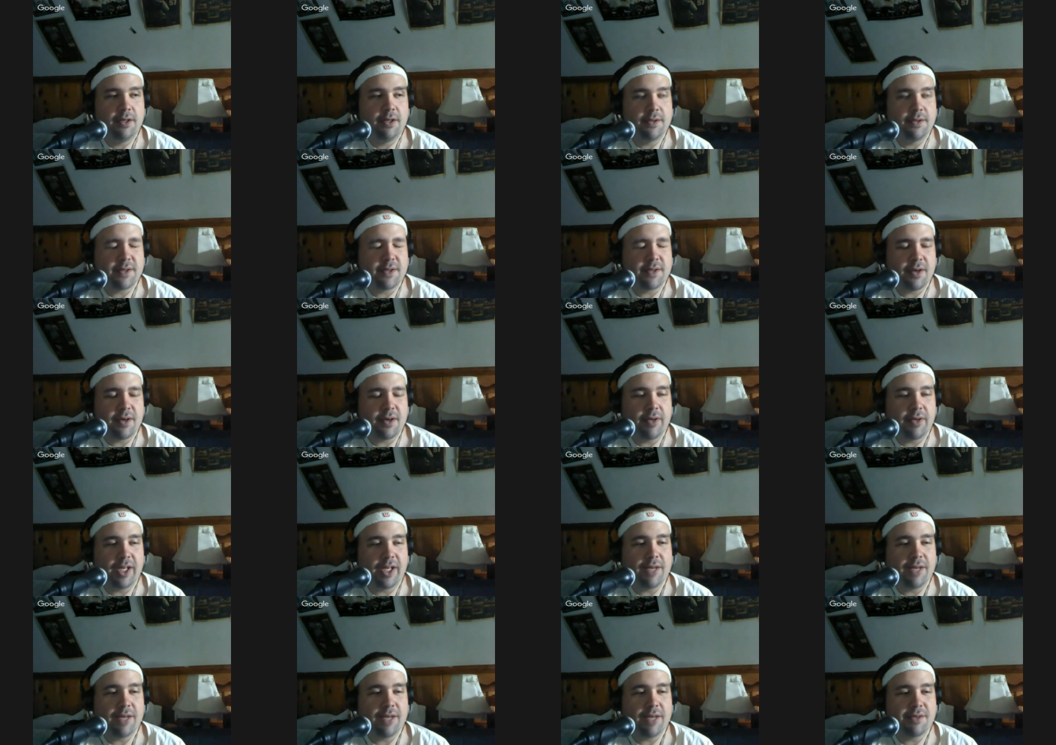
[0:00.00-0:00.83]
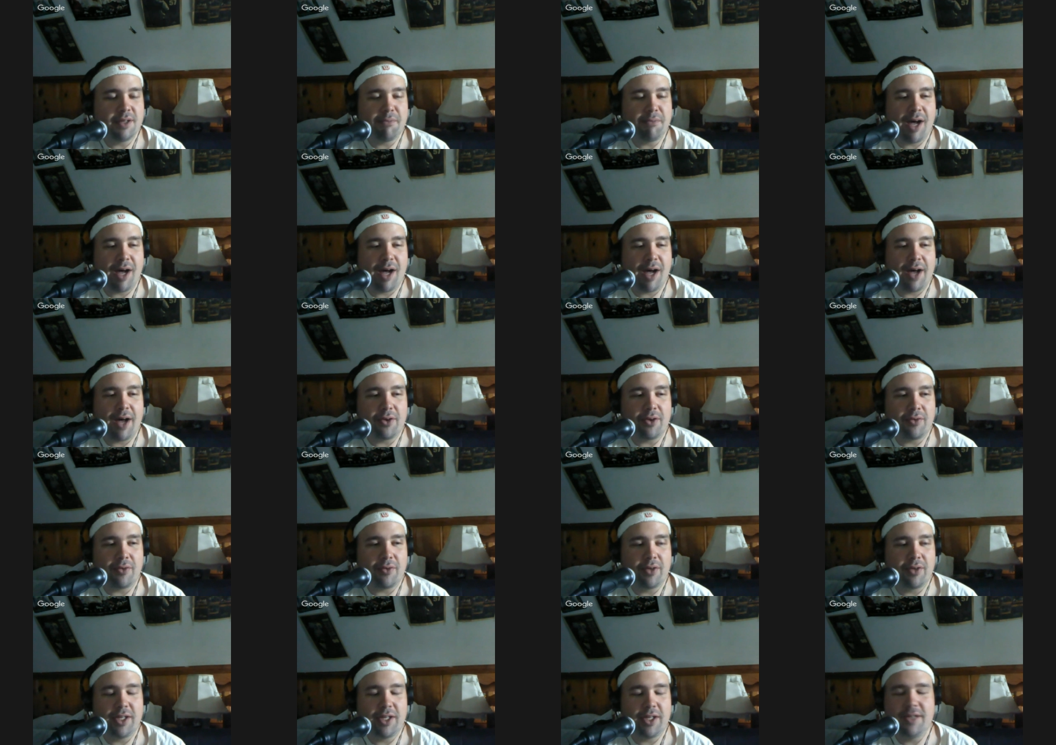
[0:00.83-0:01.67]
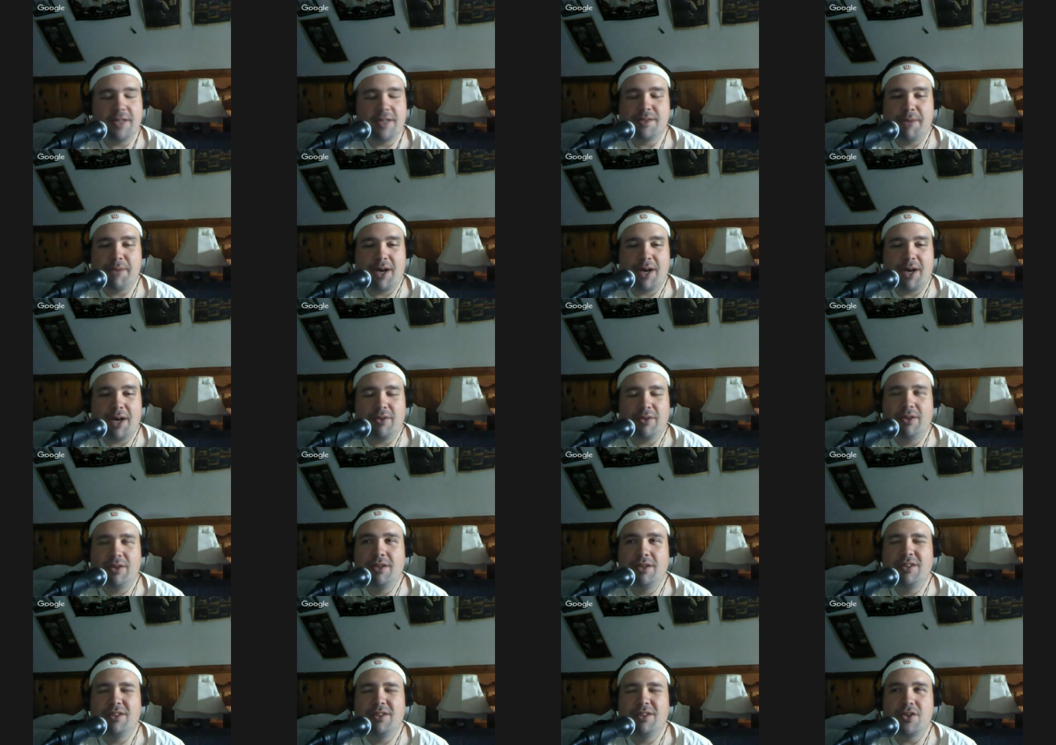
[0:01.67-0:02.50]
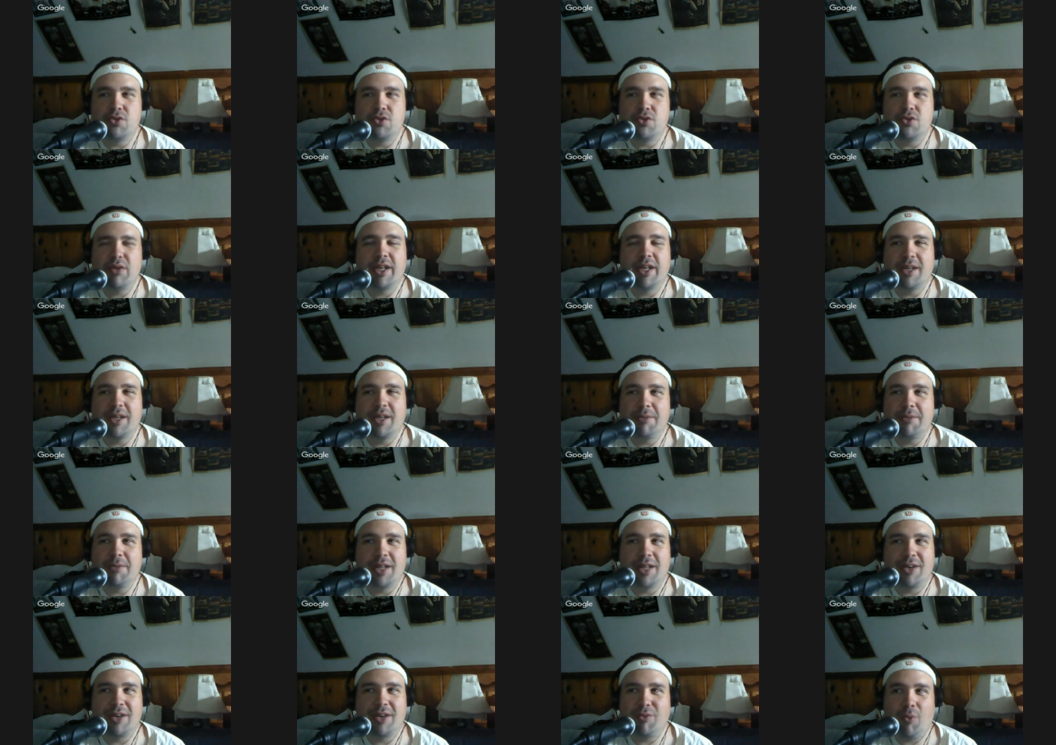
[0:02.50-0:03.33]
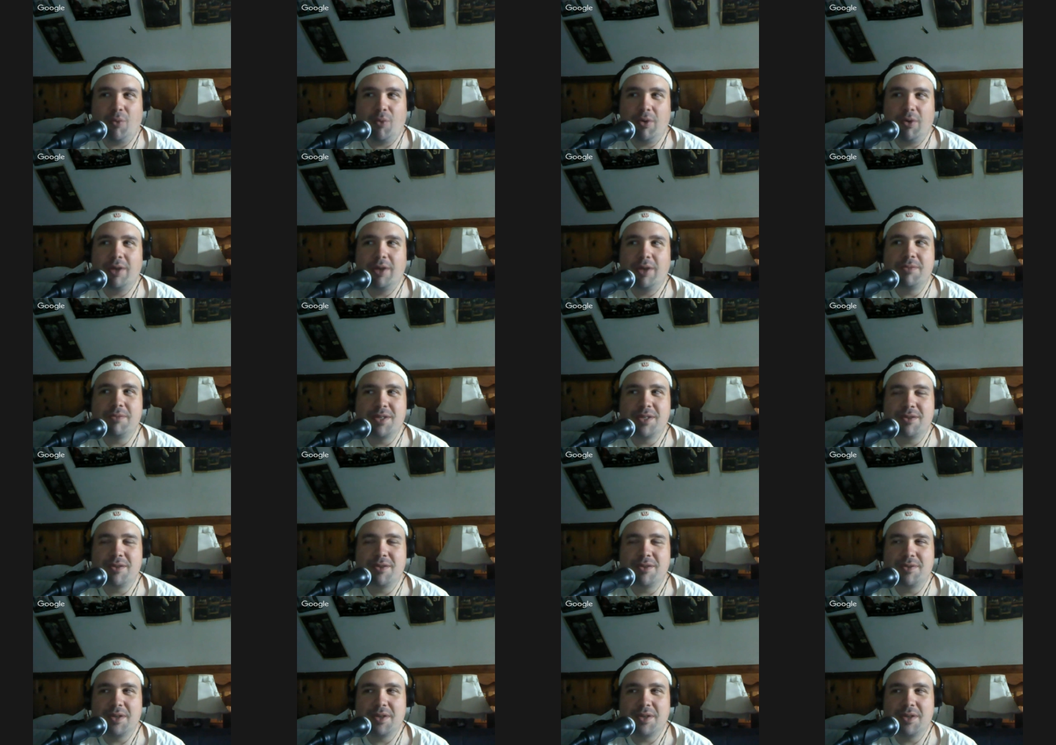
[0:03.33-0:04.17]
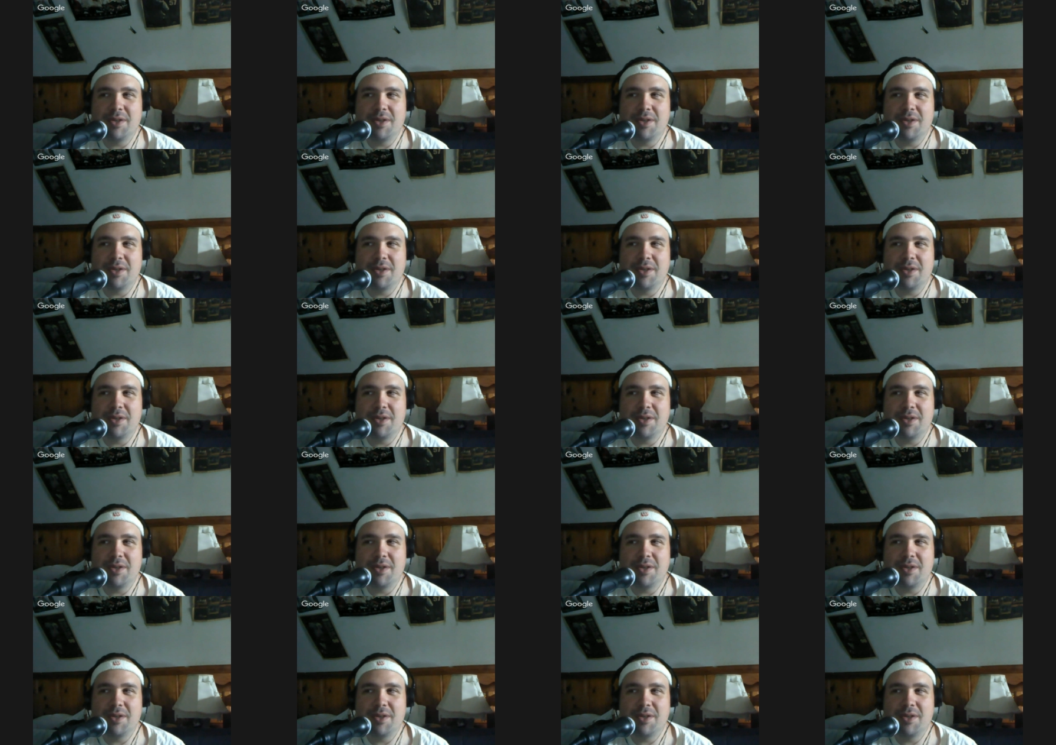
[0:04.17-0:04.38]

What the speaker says: So he gives him the bottle, and he's about to drink it, but they don't want him to, so he